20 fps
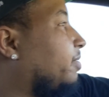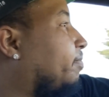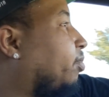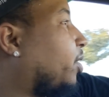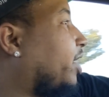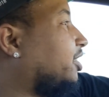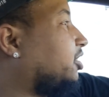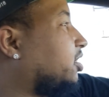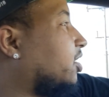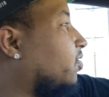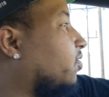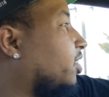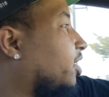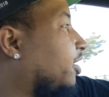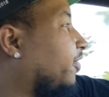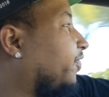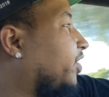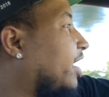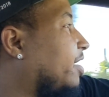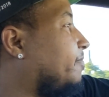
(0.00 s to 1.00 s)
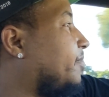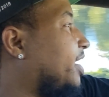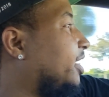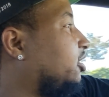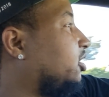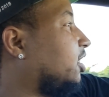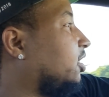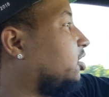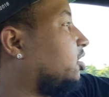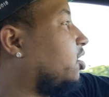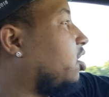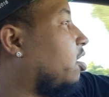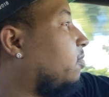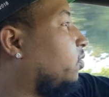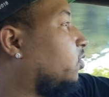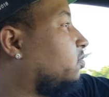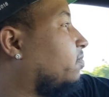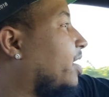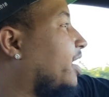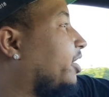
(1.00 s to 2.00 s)
press on it, if that makes sense. It
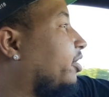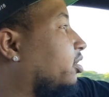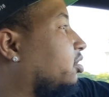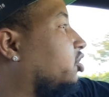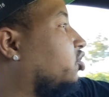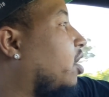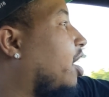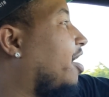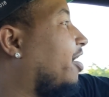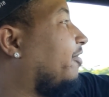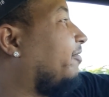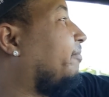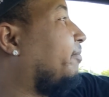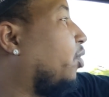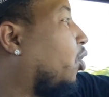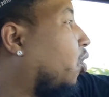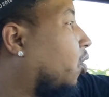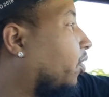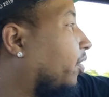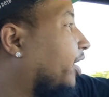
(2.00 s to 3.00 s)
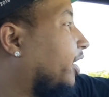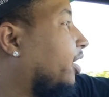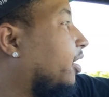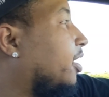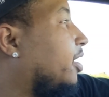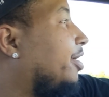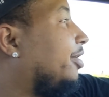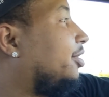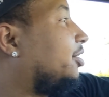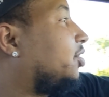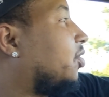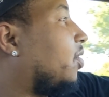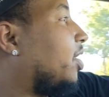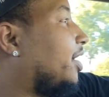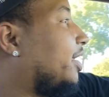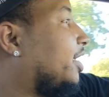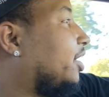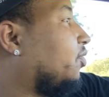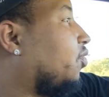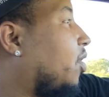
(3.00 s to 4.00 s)
almost make your drive boring. So
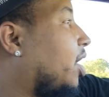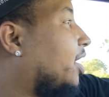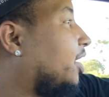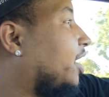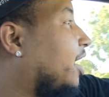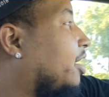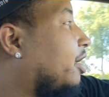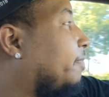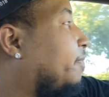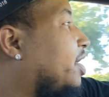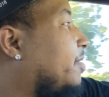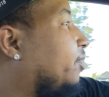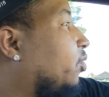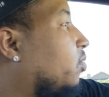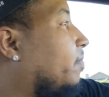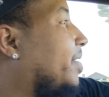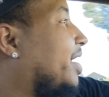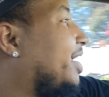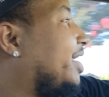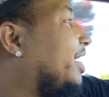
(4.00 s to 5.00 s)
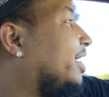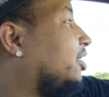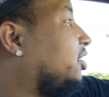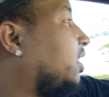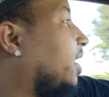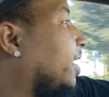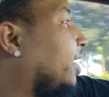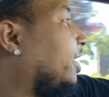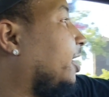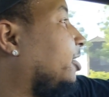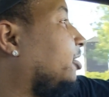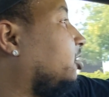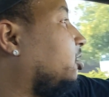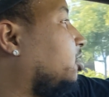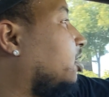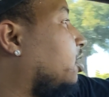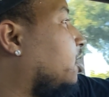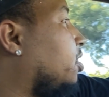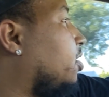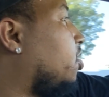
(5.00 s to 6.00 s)
I get why a lot of people may get
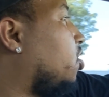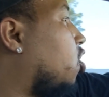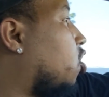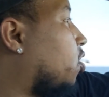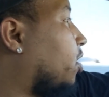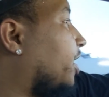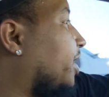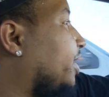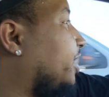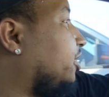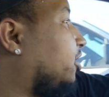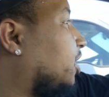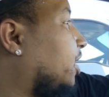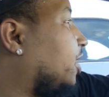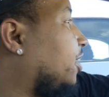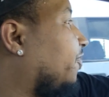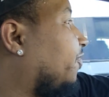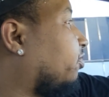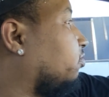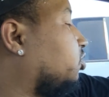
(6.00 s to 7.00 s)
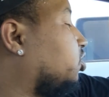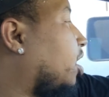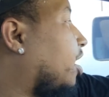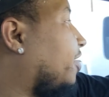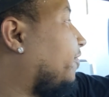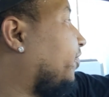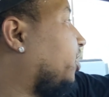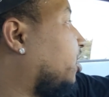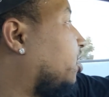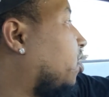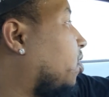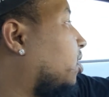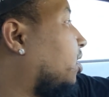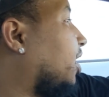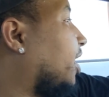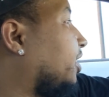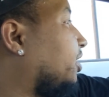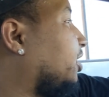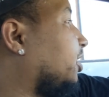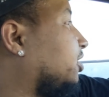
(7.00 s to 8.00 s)
tickets or anything from driving a car
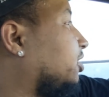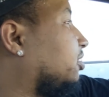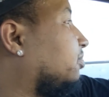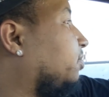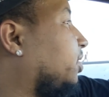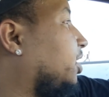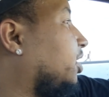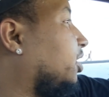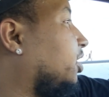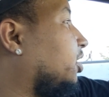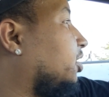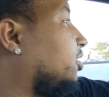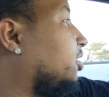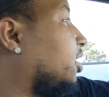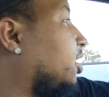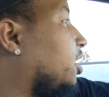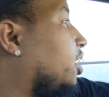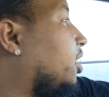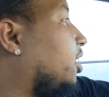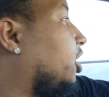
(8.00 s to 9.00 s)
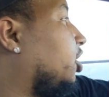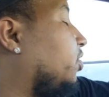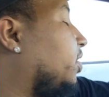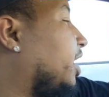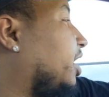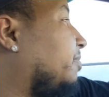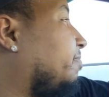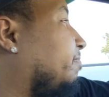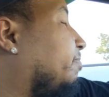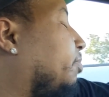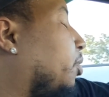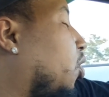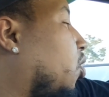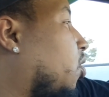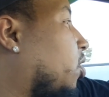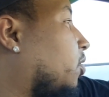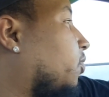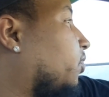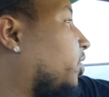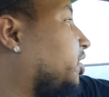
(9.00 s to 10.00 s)
like this, is because you get
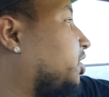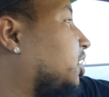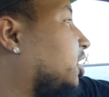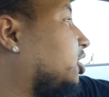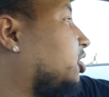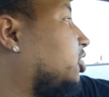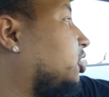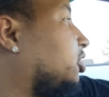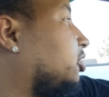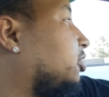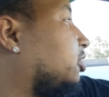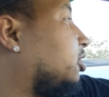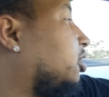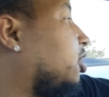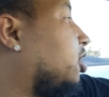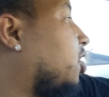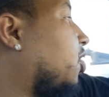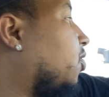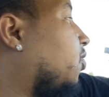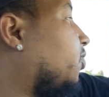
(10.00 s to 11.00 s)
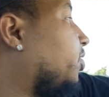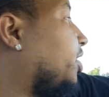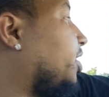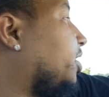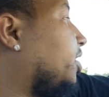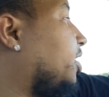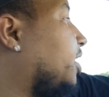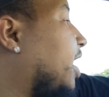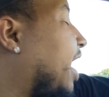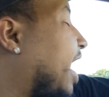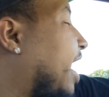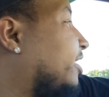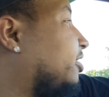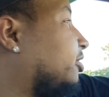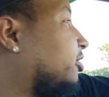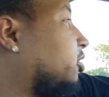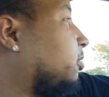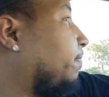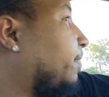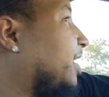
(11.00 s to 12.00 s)
bored with just going
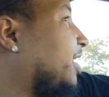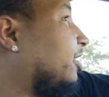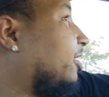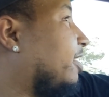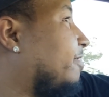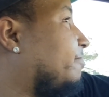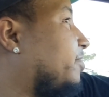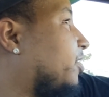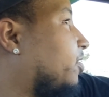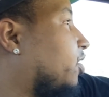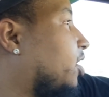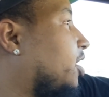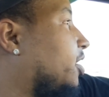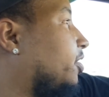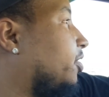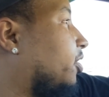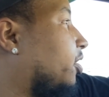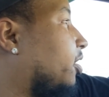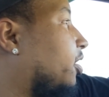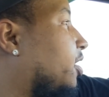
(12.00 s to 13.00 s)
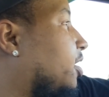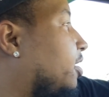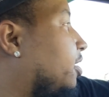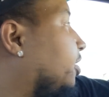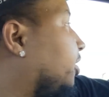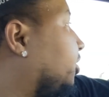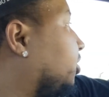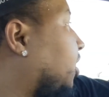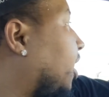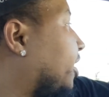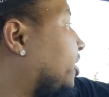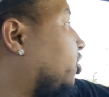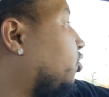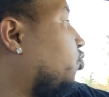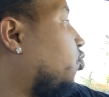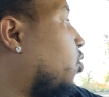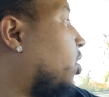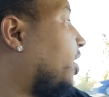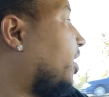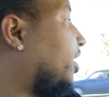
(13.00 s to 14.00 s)
at the speed limit or under. It's like
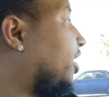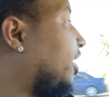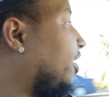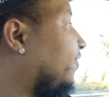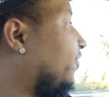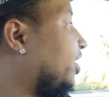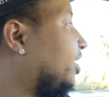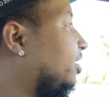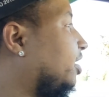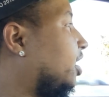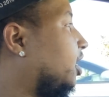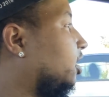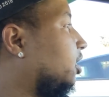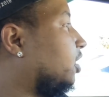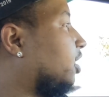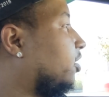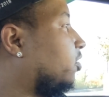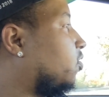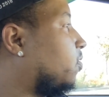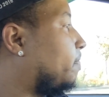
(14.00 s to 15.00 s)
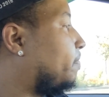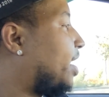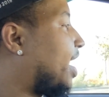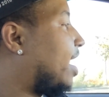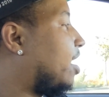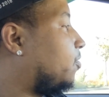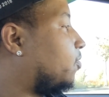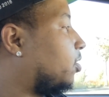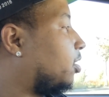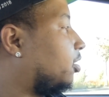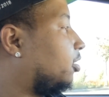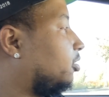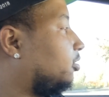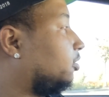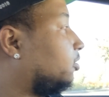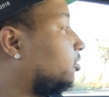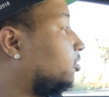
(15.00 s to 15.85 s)
you want to give it a little power